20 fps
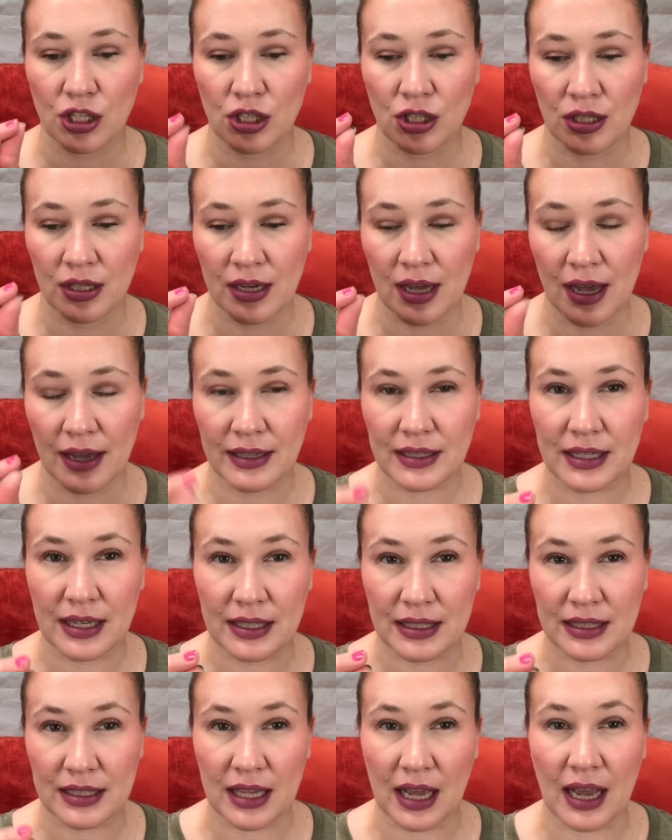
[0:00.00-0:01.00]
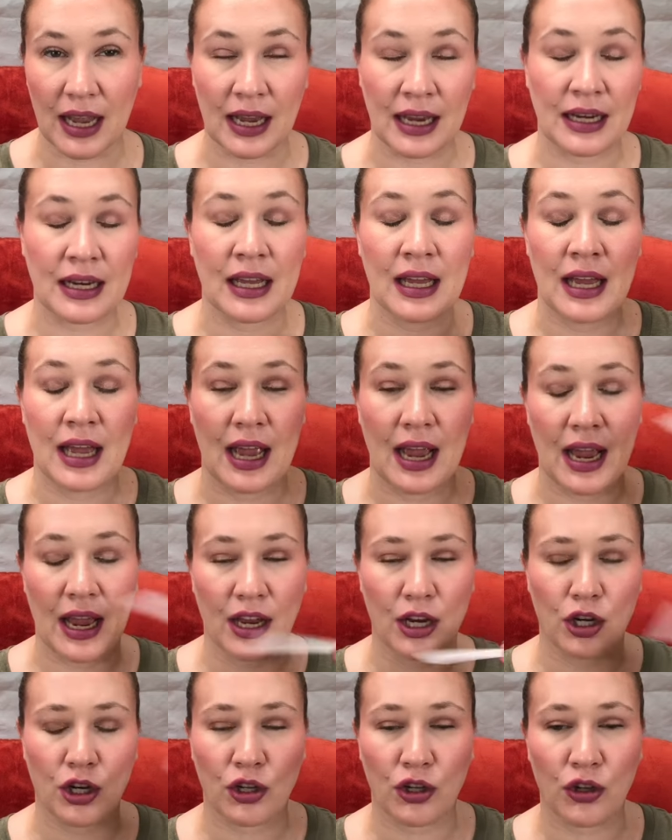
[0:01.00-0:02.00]
nut inside
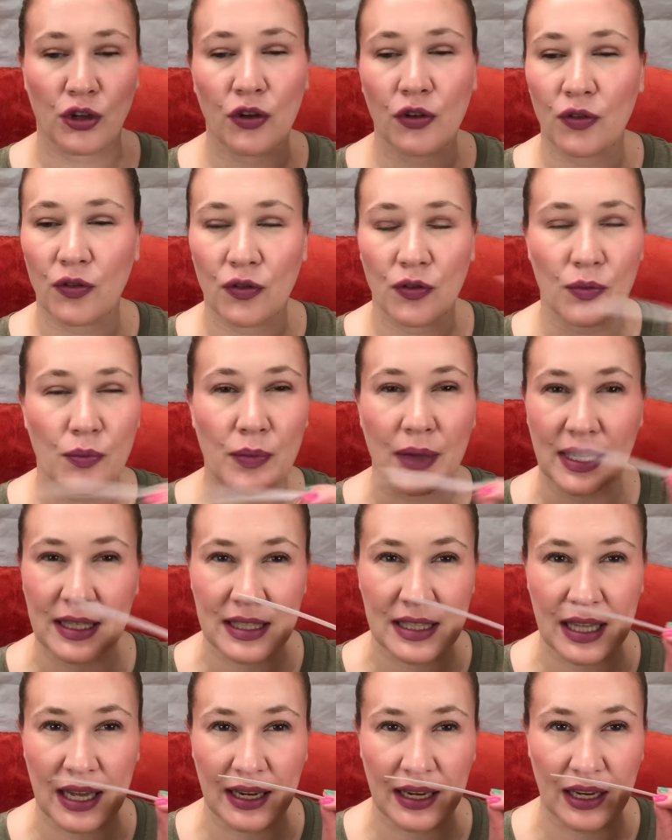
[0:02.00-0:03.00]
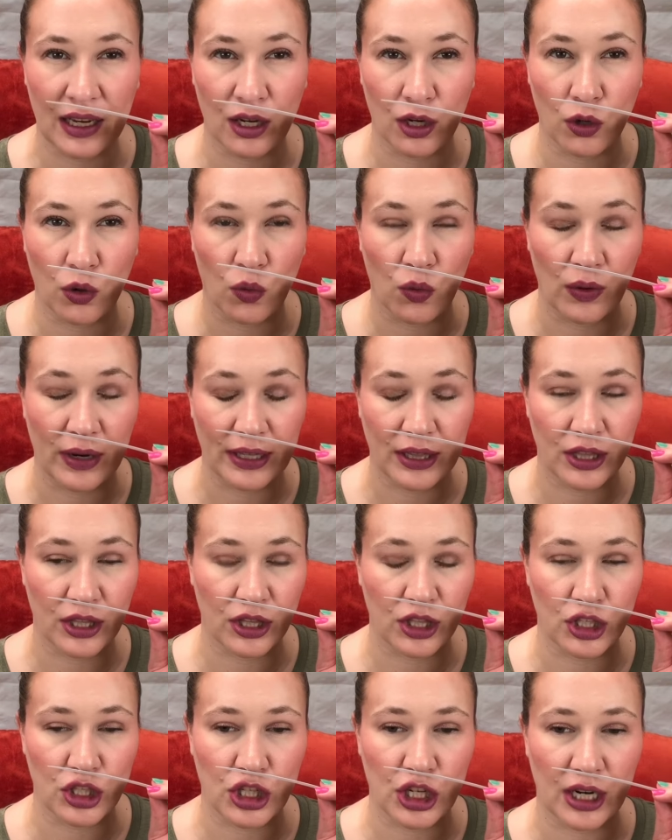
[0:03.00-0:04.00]
and you've mixed that in with
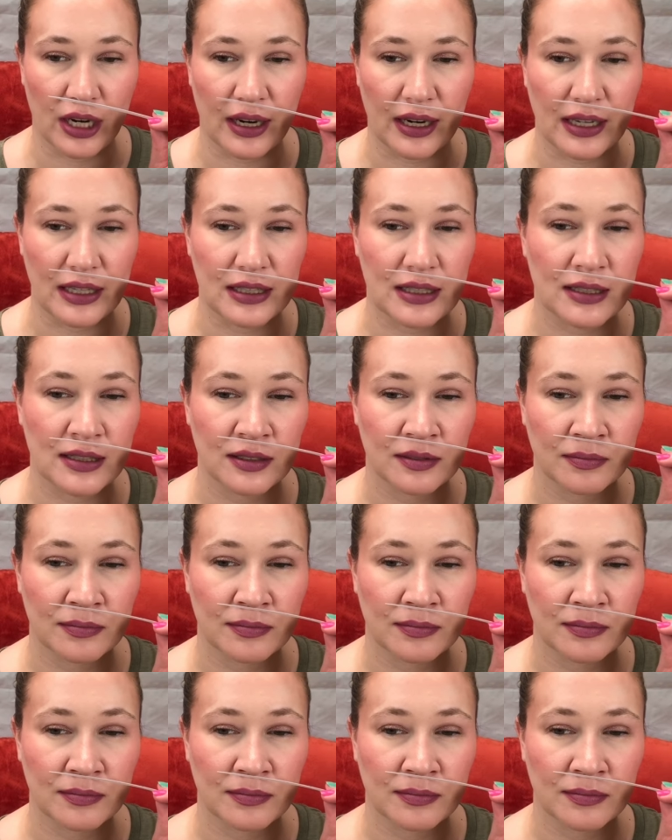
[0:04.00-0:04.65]
the cherries